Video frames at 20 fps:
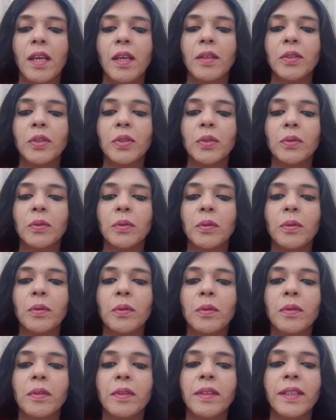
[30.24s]

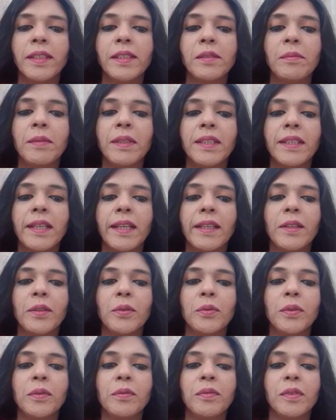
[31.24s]
So let me tell
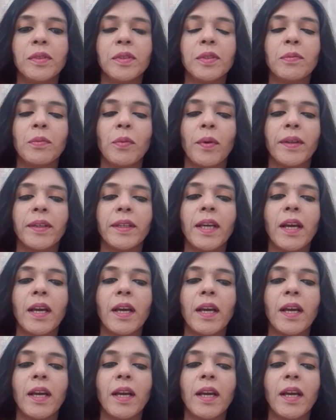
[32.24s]
you the first point: